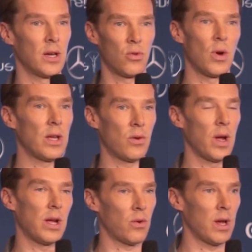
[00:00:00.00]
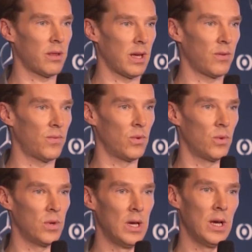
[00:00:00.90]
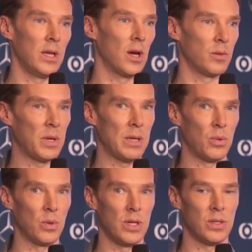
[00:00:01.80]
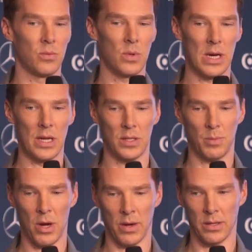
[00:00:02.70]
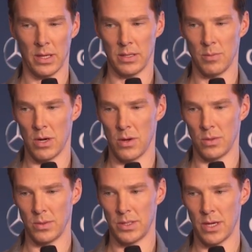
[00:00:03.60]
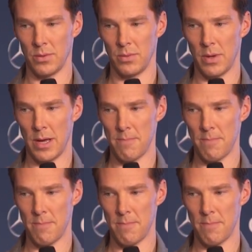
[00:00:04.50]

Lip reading: a great, great, great thing for young people is a really inspiring thing to behold. So,